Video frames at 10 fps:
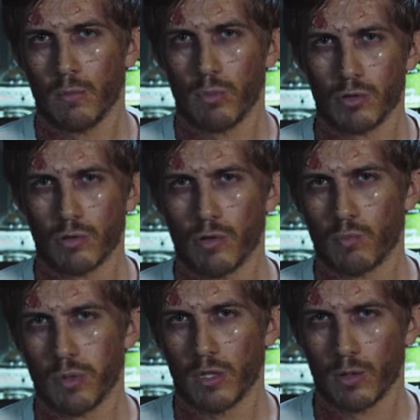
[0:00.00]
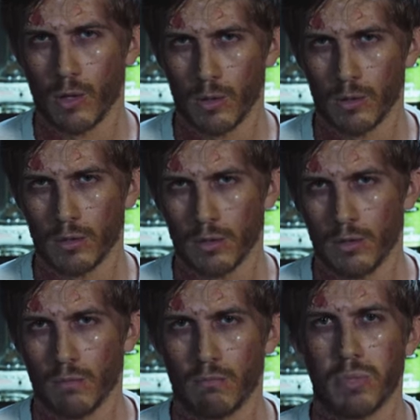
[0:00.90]
But truth be told,
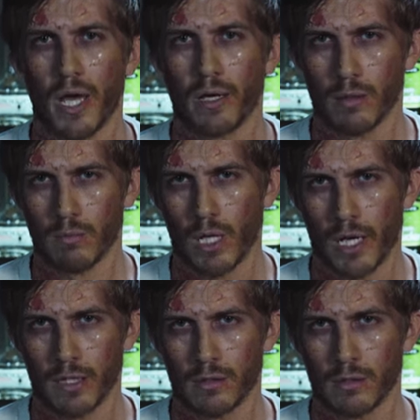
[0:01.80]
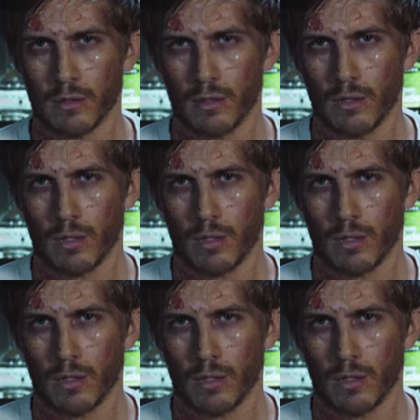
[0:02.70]
bagel bites